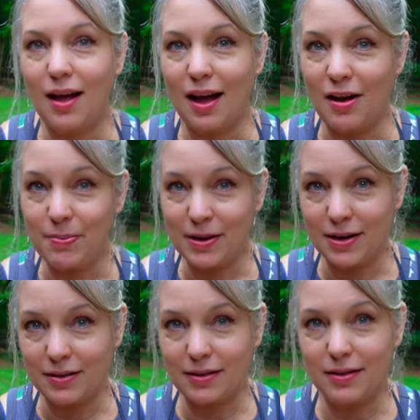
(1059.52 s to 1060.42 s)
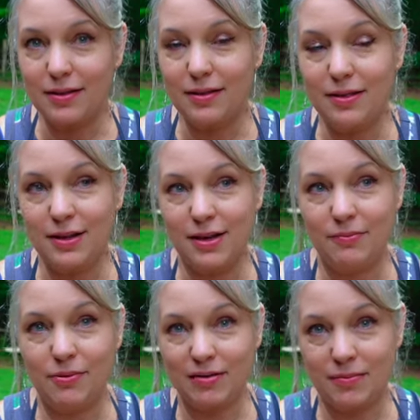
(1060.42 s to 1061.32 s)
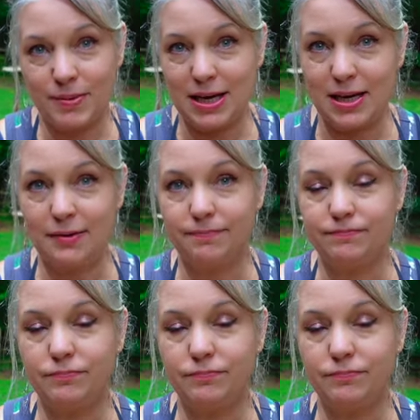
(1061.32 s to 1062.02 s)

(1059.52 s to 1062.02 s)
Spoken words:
I'll put the recipe